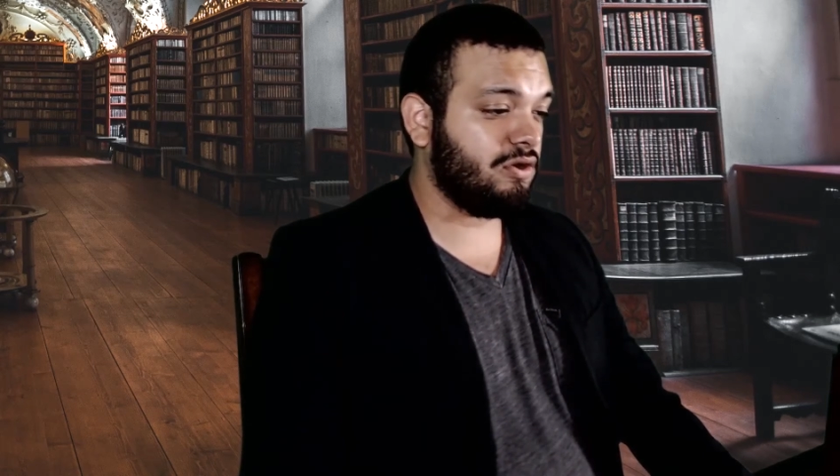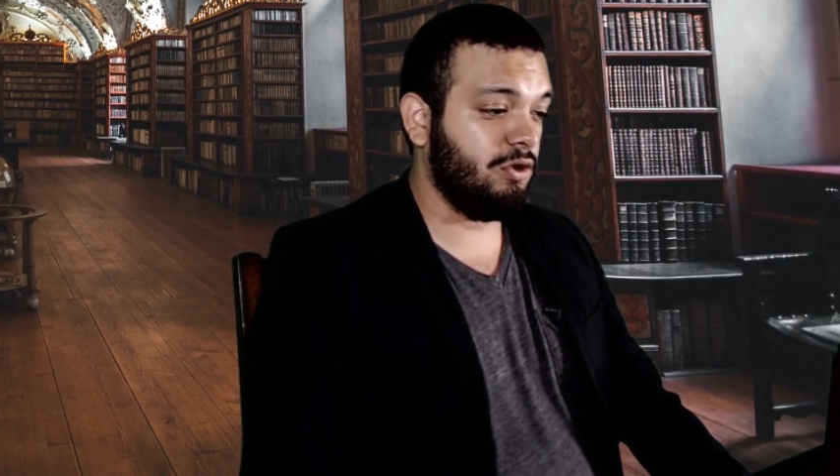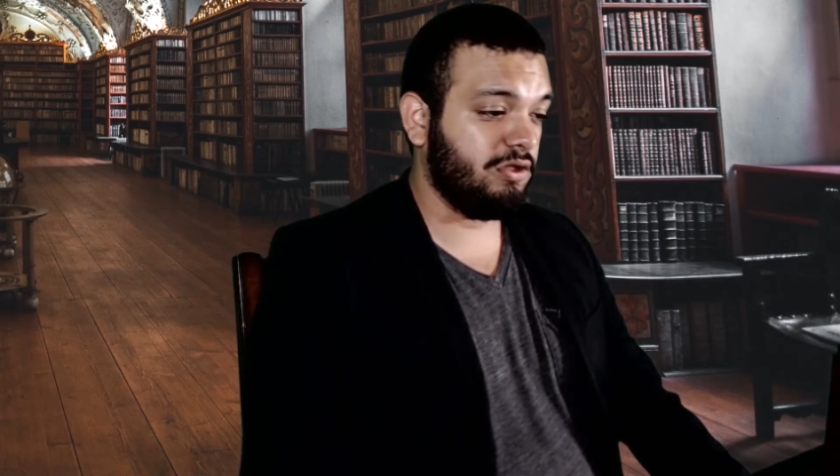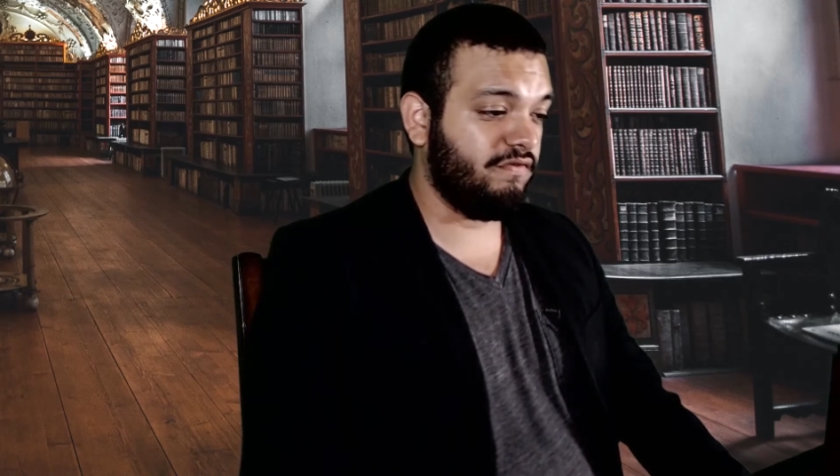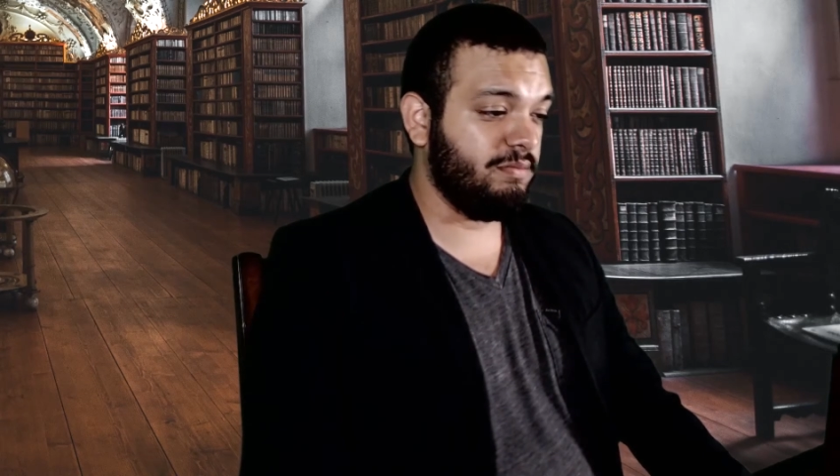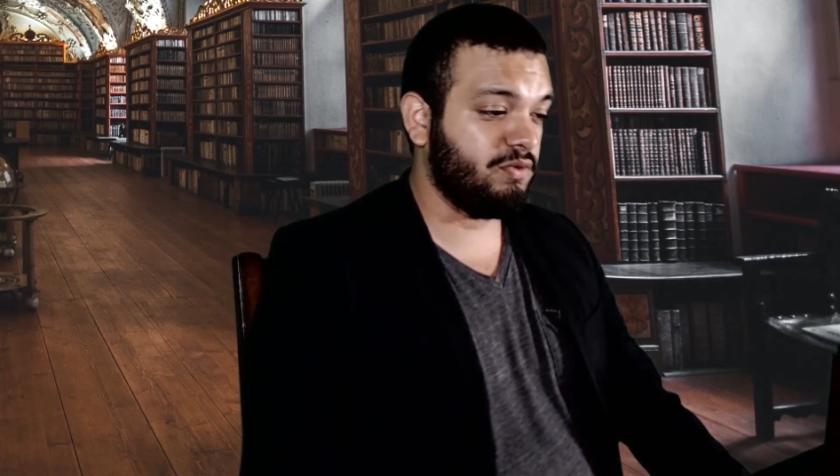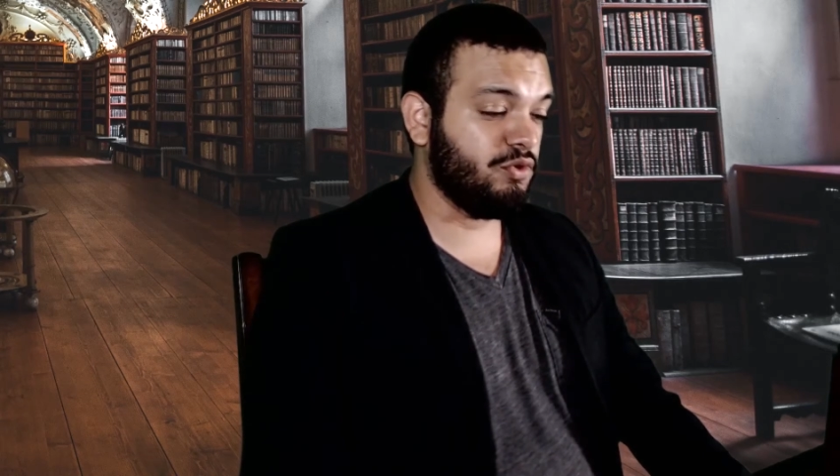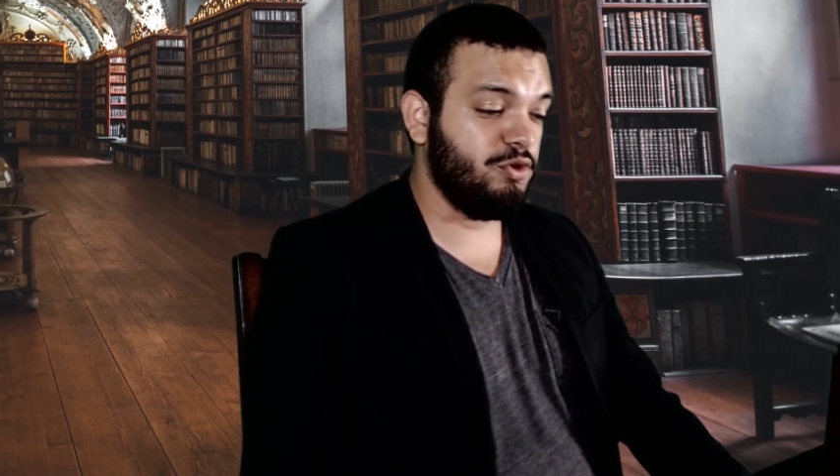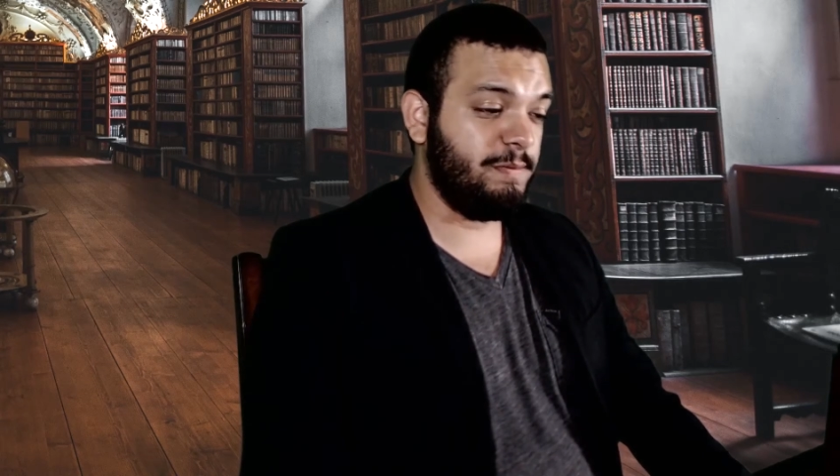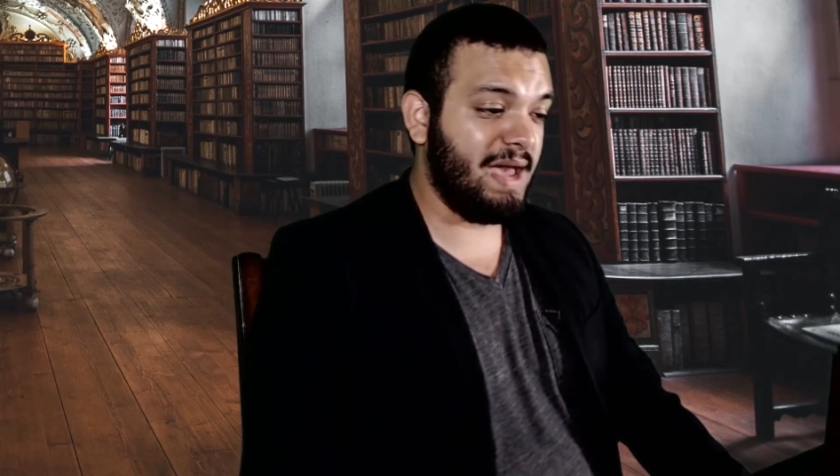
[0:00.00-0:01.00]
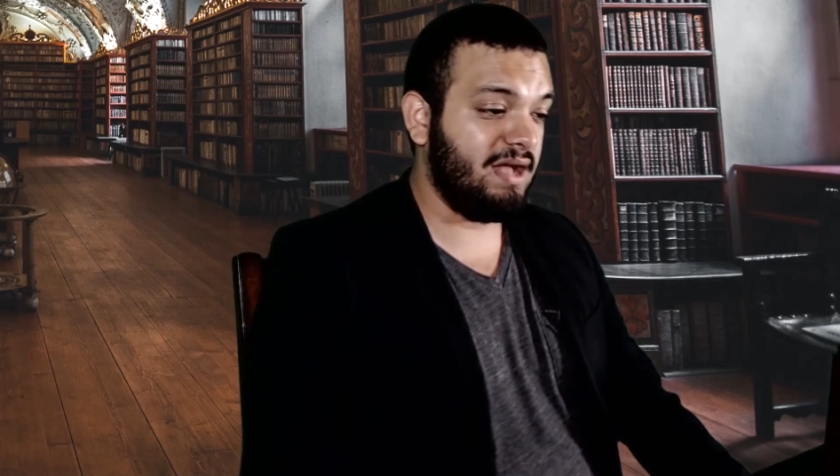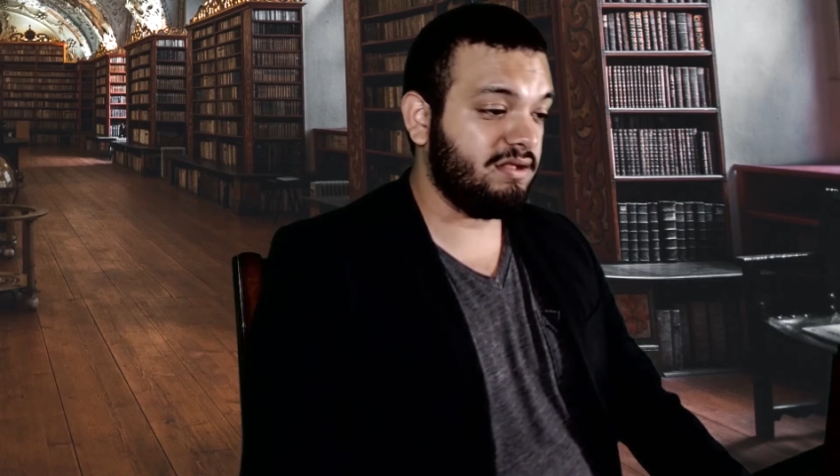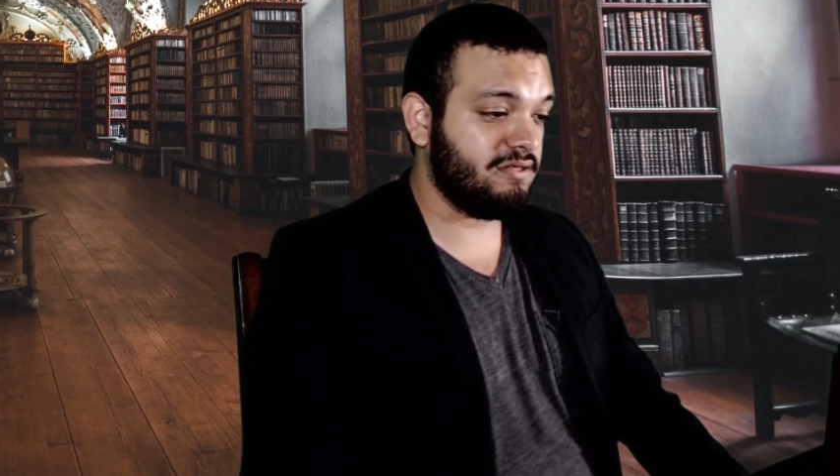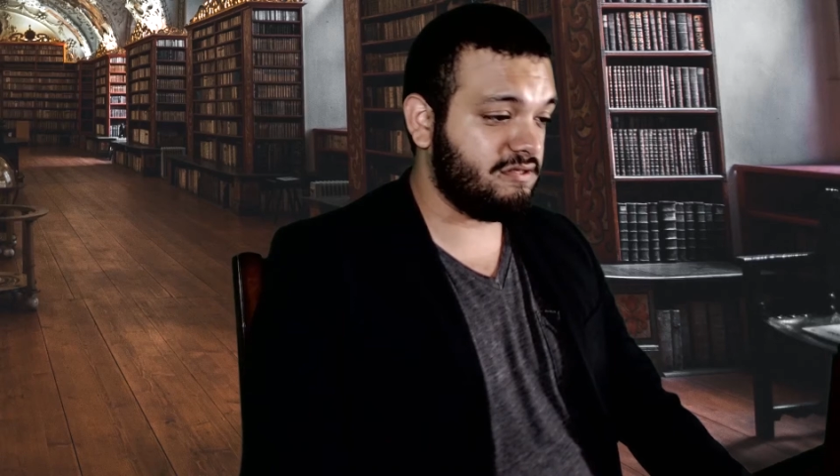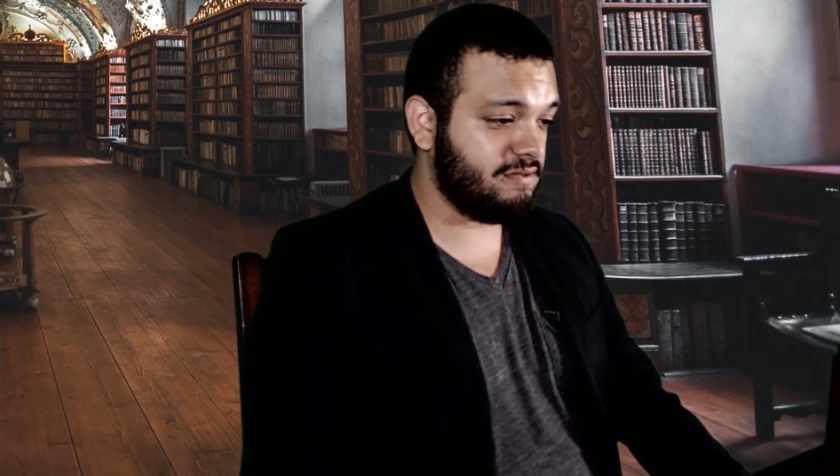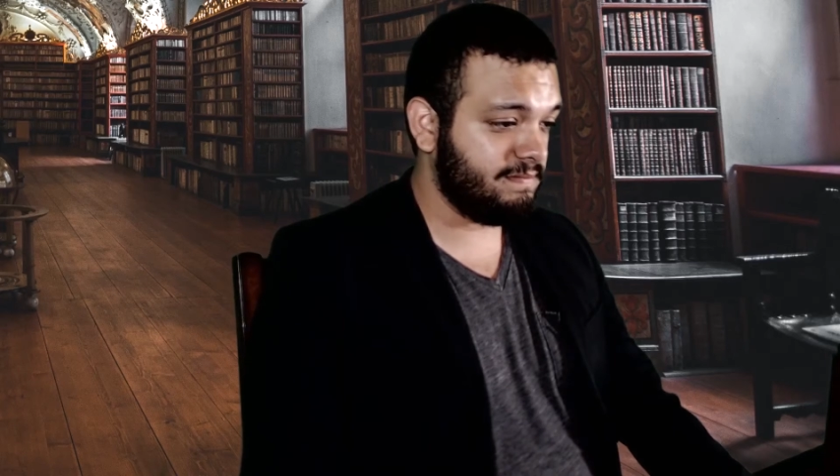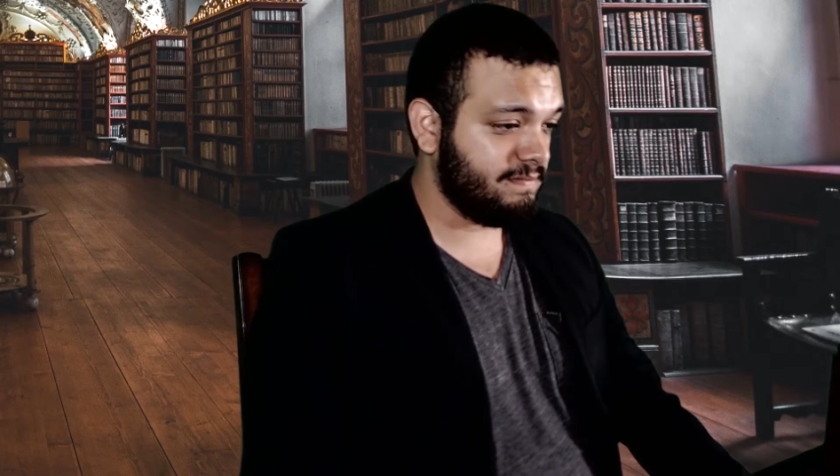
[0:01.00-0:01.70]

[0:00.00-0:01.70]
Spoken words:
cult from a ruined palace.